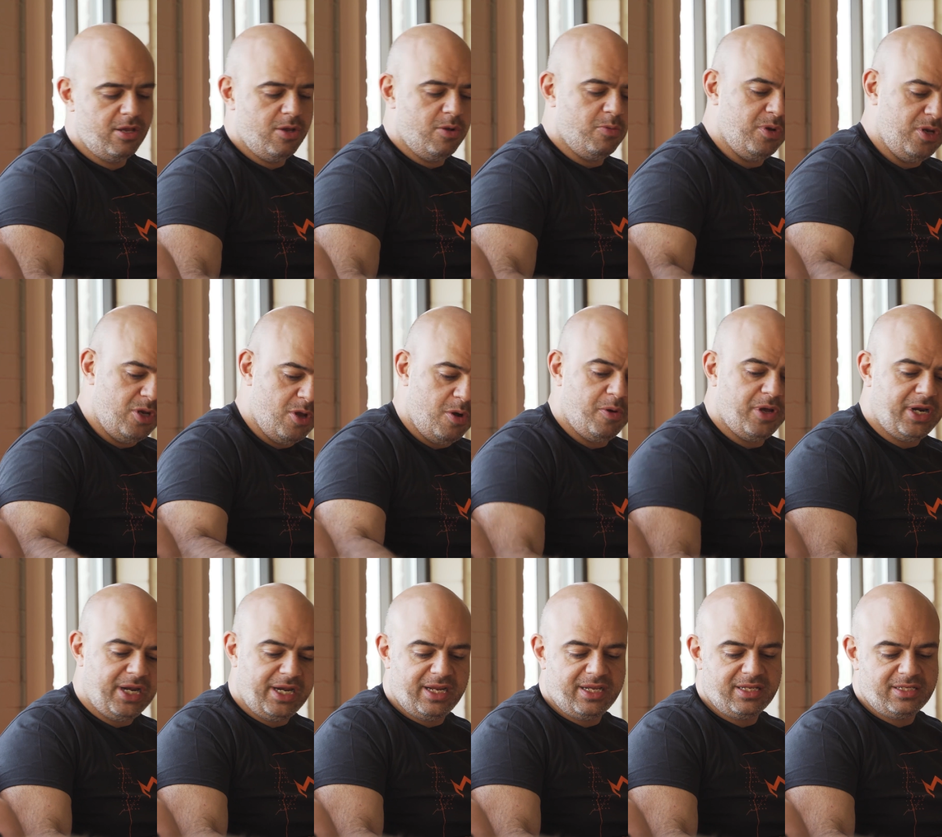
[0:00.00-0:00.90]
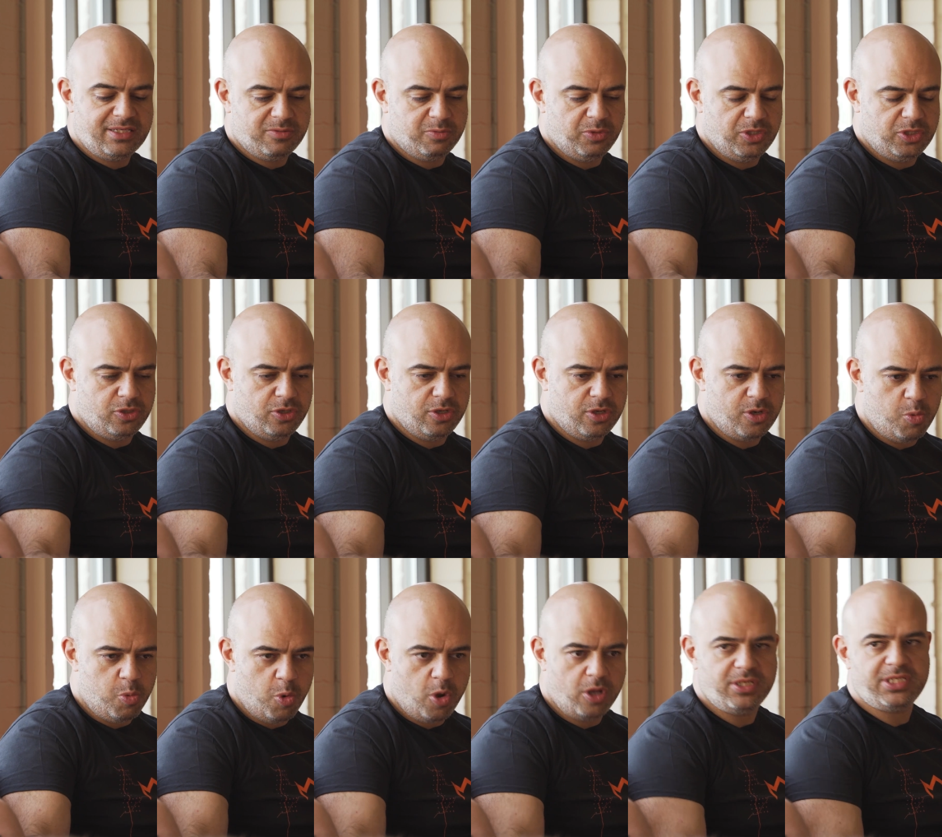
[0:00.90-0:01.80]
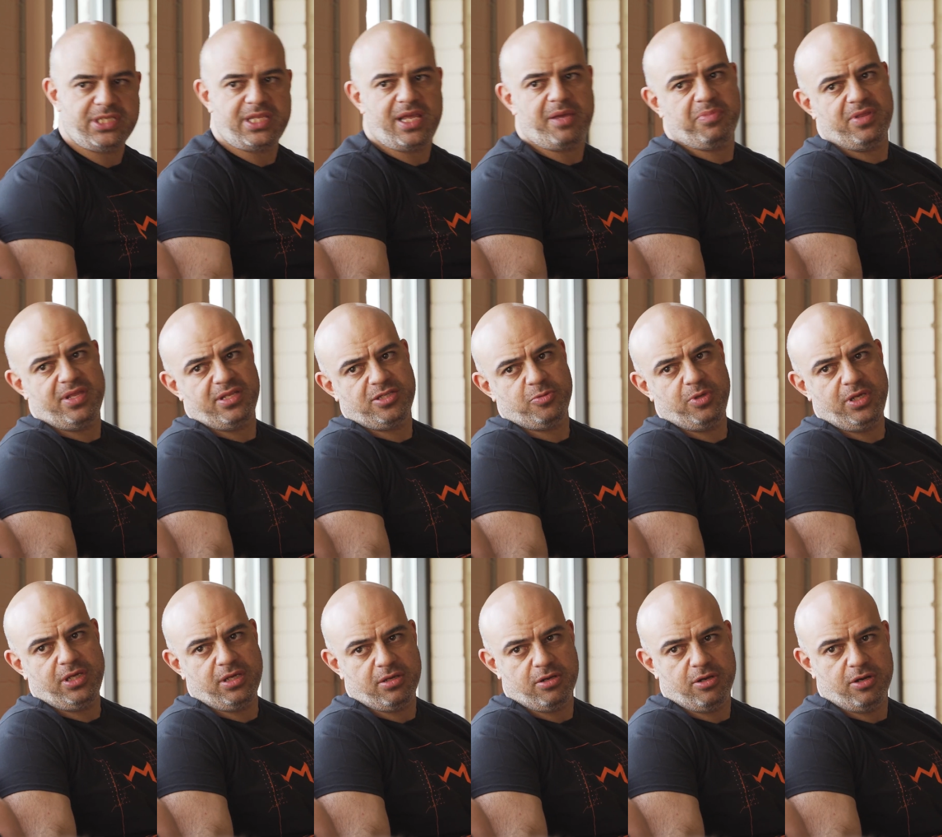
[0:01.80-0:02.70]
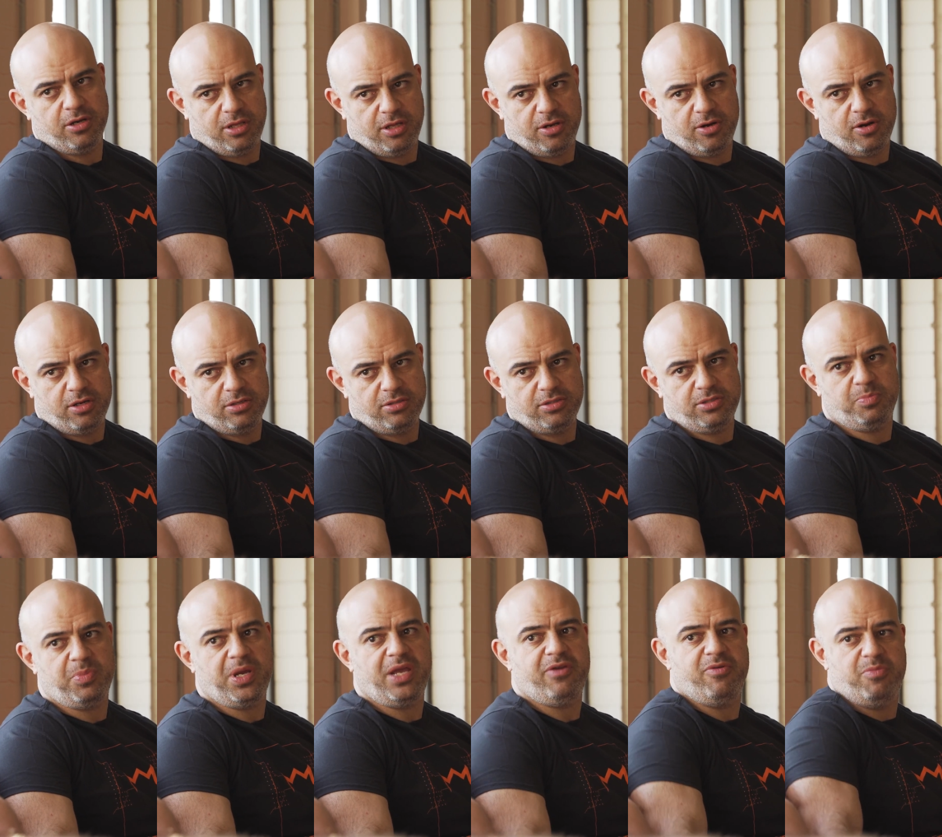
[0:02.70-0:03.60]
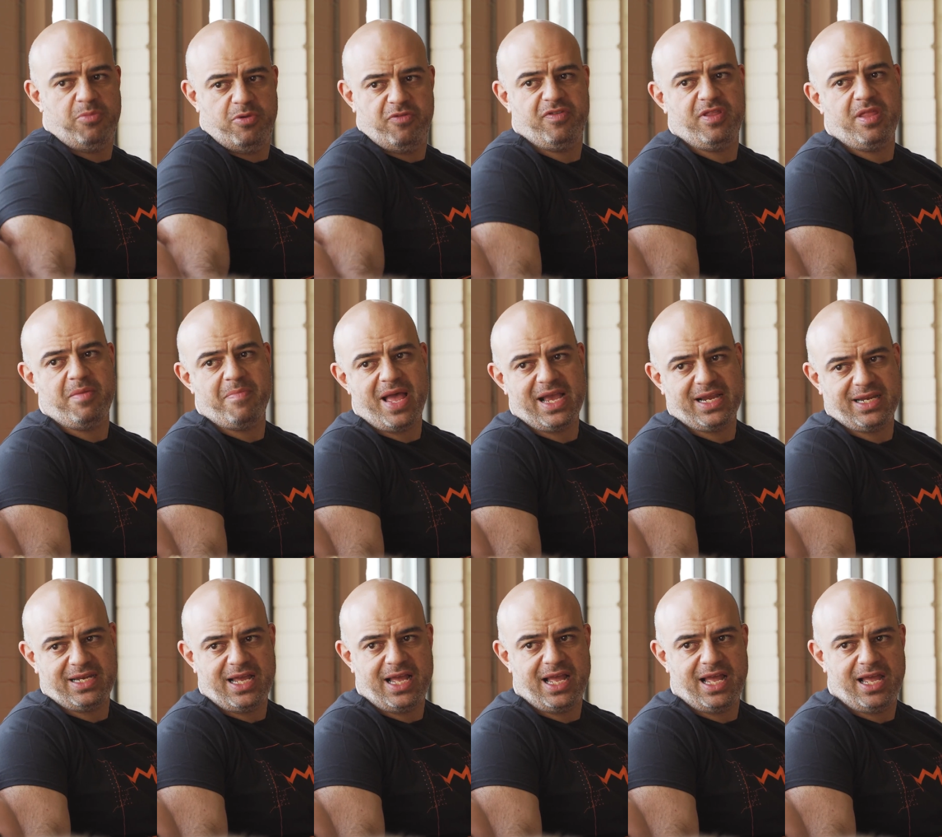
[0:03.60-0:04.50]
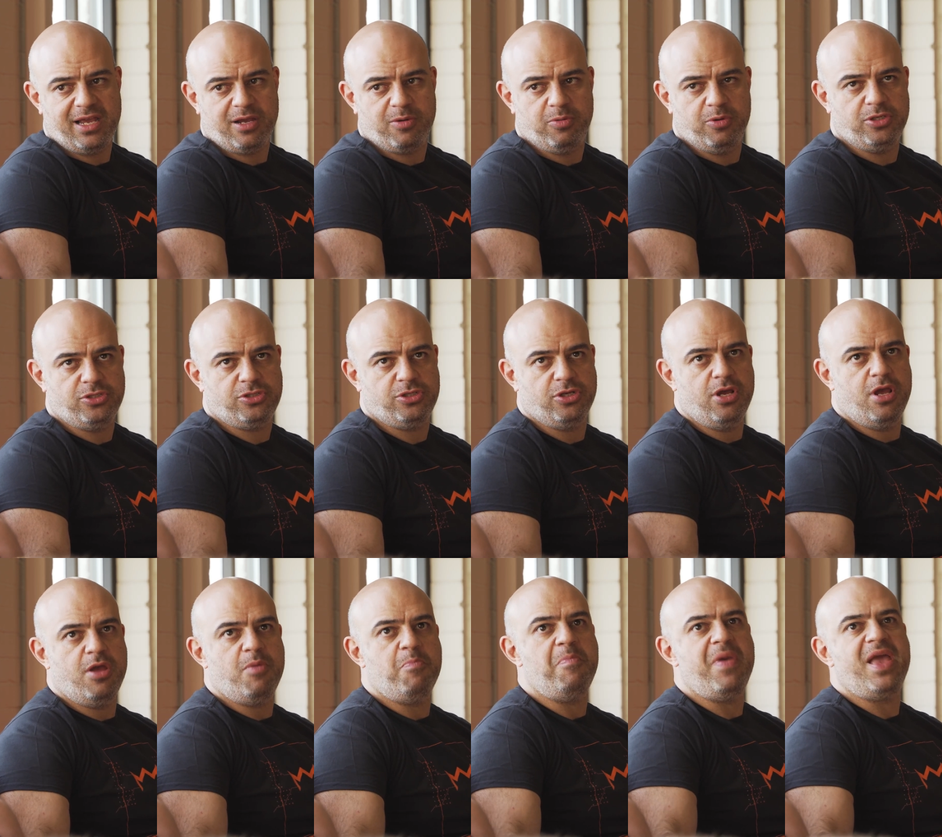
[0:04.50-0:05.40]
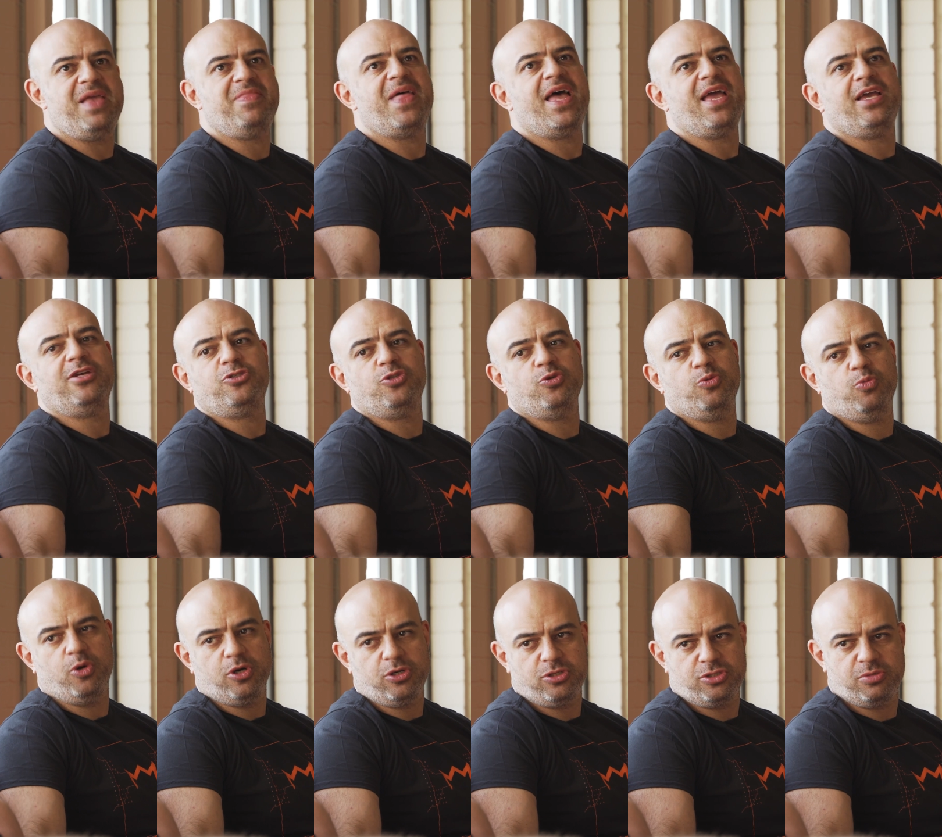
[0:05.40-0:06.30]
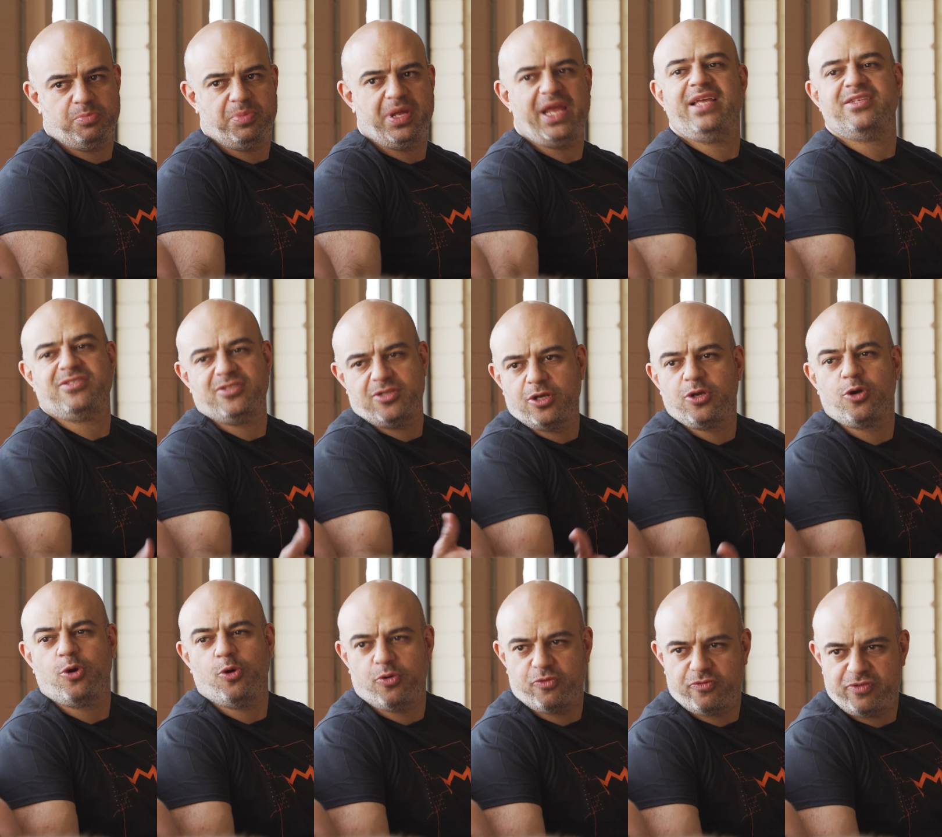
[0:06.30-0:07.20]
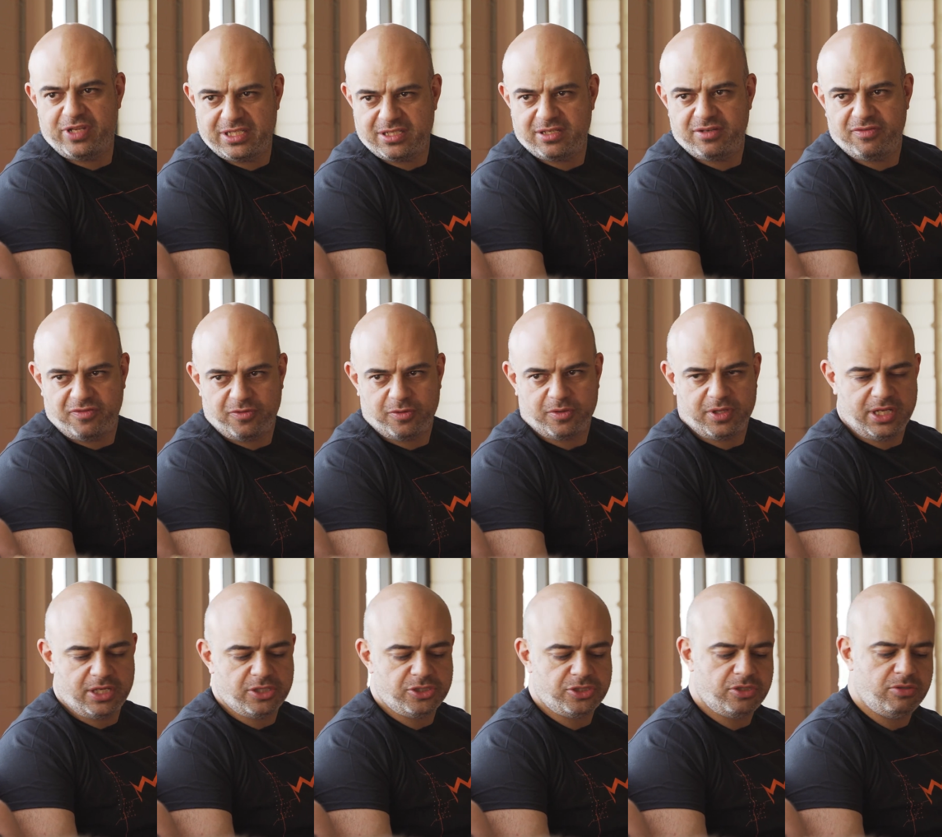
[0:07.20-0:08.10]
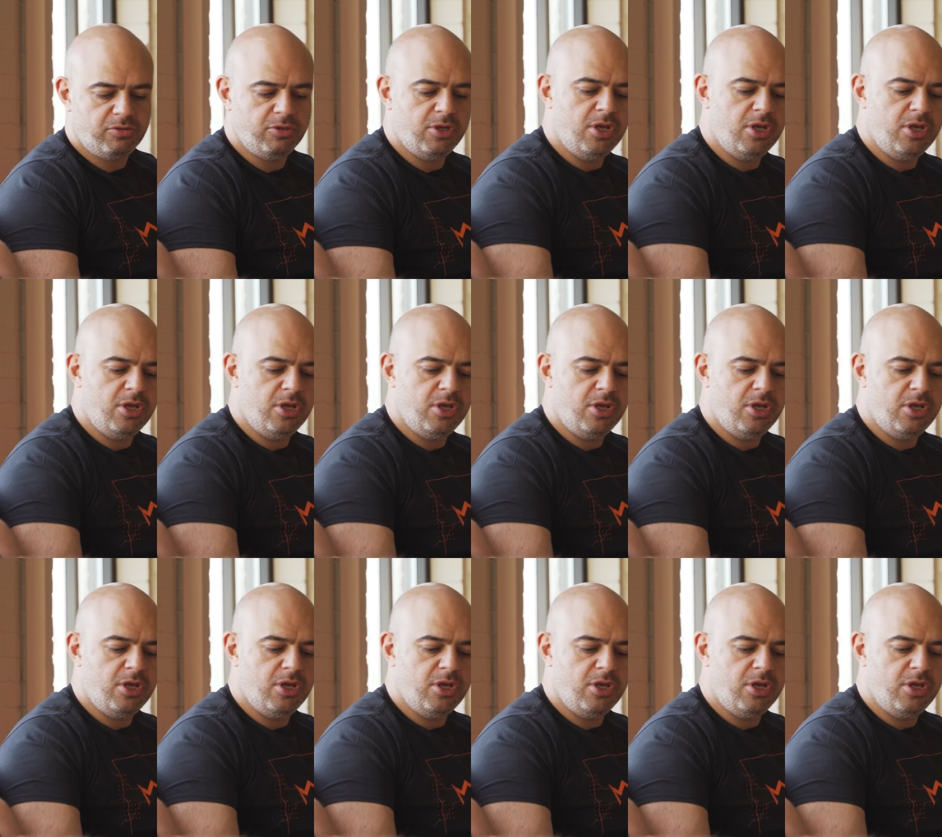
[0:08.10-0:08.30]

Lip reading: We know what it is. We took one step this week earlier on by removing the magnet hack, which made that issue worse, but isn't the core reason for the issue.